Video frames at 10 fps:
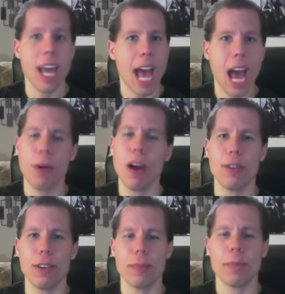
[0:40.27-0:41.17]

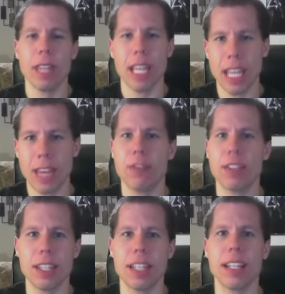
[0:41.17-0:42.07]
However, if
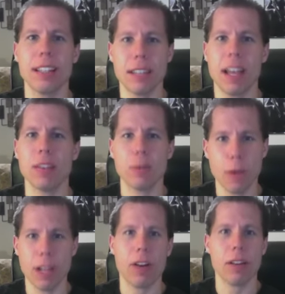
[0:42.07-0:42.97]
Cena does
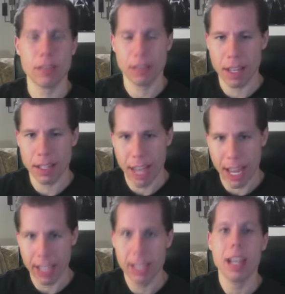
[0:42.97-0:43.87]
win on
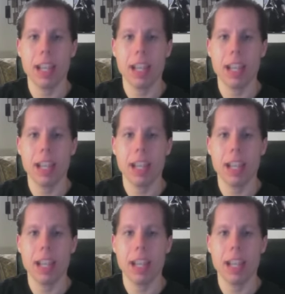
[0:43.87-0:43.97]
Sunday,